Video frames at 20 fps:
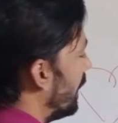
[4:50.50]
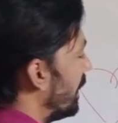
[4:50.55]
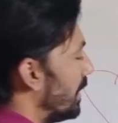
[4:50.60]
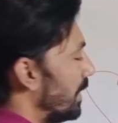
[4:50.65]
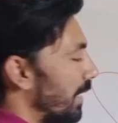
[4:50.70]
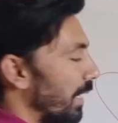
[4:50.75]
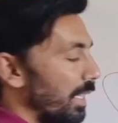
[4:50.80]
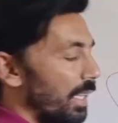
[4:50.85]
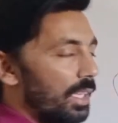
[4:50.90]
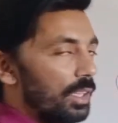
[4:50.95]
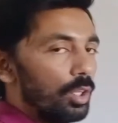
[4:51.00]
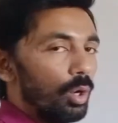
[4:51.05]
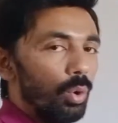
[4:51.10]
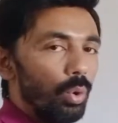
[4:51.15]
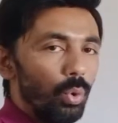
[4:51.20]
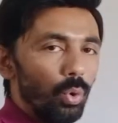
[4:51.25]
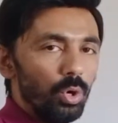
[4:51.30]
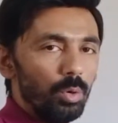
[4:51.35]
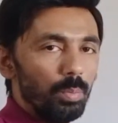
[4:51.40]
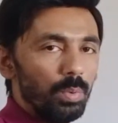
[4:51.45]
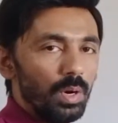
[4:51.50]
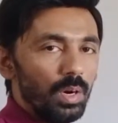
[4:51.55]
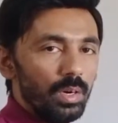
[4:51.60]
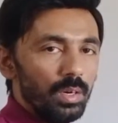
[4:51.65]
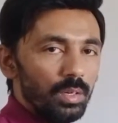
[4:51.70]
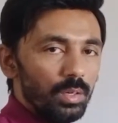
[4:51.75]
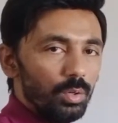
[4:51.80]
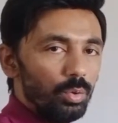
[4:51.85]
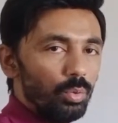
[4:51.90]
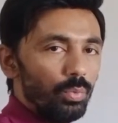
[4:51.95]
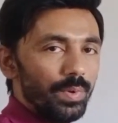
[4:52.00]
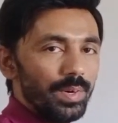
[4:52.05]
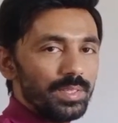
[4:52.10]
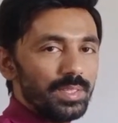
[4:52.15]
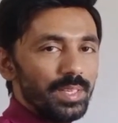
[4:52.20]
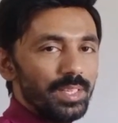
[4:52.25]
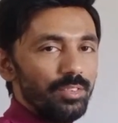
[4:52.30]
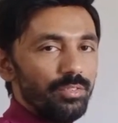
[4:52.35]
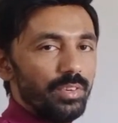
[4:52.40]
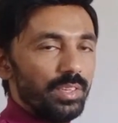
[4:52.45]
is taking the whole blood towards
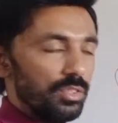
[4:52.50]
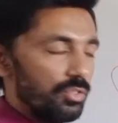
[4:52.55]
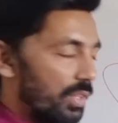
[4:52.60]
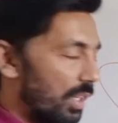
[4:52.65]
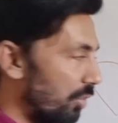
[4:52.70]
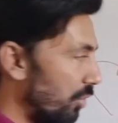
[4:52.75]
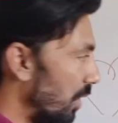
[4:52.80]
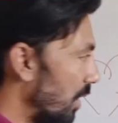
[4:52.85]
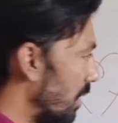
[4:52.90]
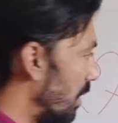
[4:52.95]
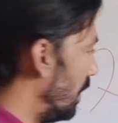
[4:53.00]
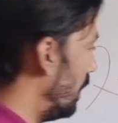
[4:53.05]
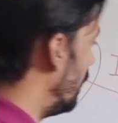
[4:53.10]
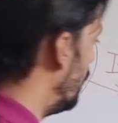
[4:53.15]
the different structures,